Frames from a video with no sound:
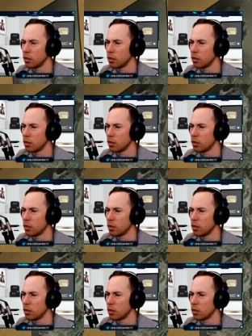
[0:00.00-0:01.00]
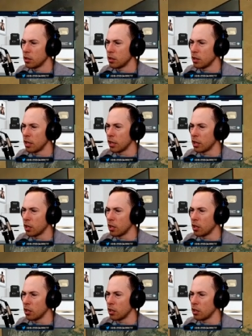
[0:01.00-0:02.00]
Uh, like, I would
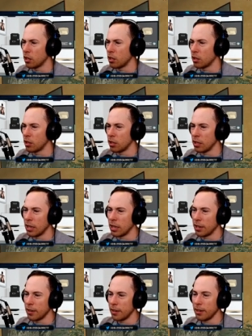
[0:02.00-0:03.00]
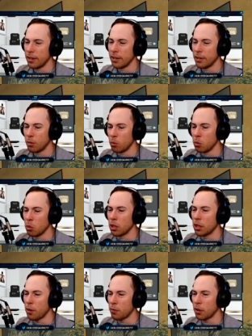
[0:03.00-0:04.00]
yes, yes, I yeah. would say yes. We're
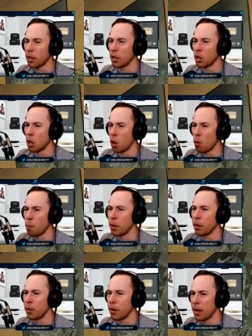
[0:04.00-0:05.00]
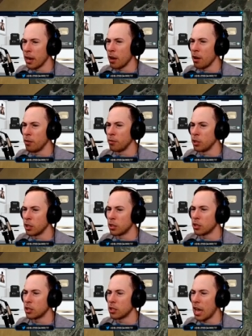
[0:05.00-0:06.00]
definitely in a low period right now of
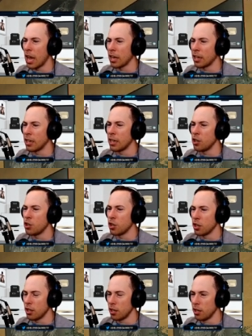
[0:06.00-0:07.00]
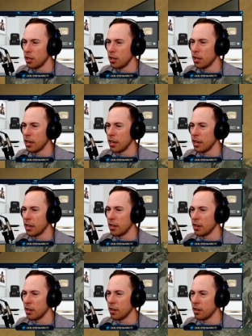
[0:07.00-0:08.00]
just stagnation, and uh,
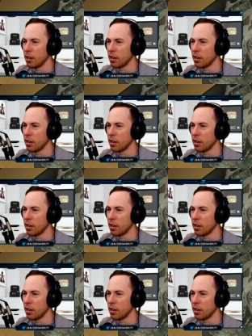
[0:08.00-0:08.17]
uh